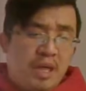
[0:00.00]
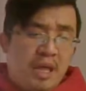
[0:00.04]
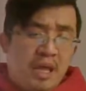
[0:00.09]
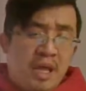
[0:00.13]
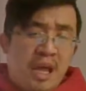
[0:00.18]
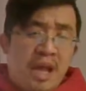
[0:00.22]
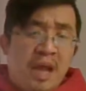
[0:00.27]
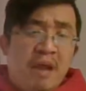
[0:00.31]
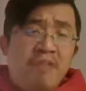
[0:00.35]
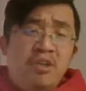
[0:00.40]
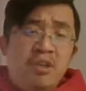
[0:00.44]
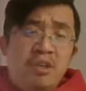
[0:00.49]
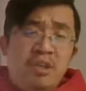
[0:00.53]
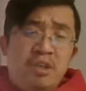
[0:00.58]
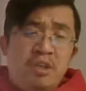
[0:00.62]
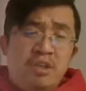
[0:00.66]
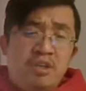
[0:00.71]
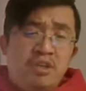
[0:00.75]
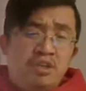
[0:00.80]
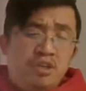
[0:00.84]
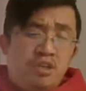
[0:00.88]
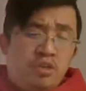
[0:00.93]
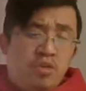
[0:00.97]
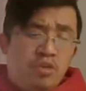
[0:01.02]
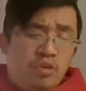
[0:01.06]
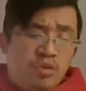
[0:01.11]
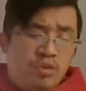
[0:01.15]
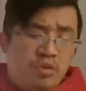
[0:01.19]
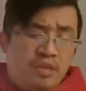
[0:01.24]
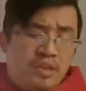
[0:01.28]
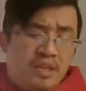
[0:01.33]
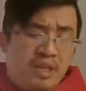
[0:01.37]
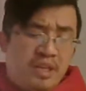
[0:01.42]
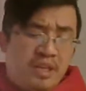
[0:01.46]
Every year, schools
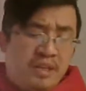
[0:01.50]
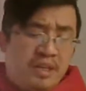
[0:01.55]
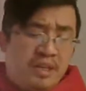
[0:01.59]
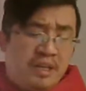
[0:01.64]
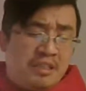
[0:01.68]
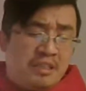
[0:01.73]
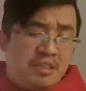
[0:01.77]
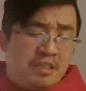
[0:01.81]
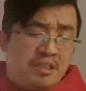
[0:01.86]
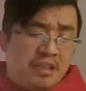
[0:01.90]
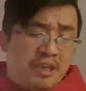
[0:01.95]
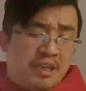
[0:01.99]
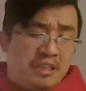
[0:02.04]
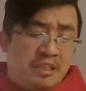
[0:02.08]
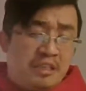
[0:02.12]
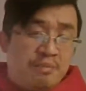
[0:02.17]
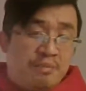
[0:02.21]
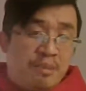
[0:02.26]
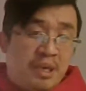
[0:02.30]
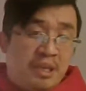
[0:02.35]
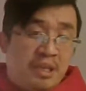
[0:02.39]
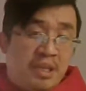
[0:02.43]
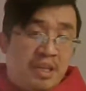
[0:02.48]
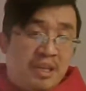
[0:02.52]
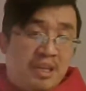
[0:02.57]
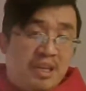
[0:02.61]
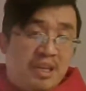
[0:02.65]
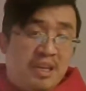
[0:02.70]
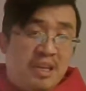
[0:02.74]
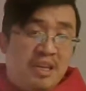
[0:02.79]
get less and less money,